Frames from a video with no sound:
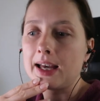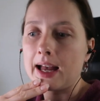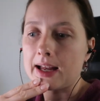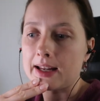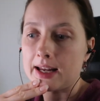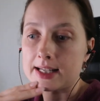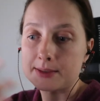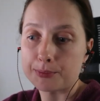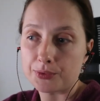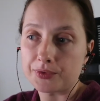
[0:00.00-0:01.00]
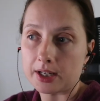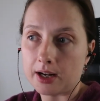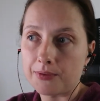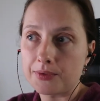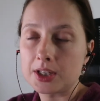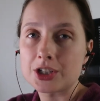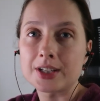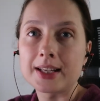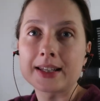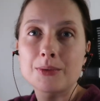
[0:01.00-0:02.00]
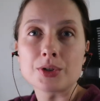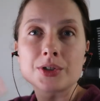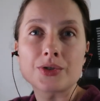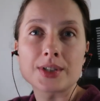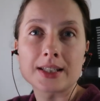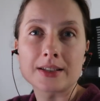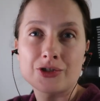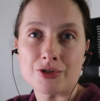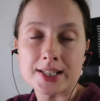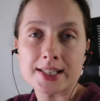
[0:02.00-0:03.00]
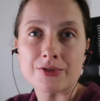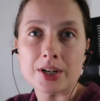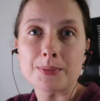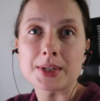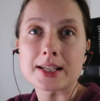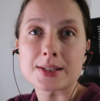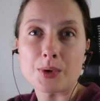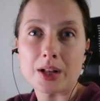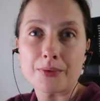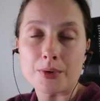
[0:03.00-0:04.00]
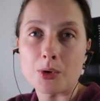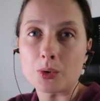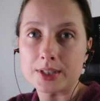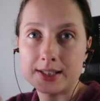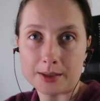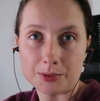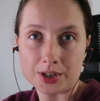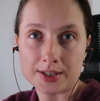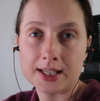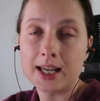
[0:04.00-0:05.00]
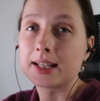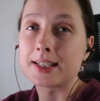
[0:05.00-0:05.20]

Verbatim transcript: uh, as a proof that I finished it and they wanted to see the transcript as well from all the subjects.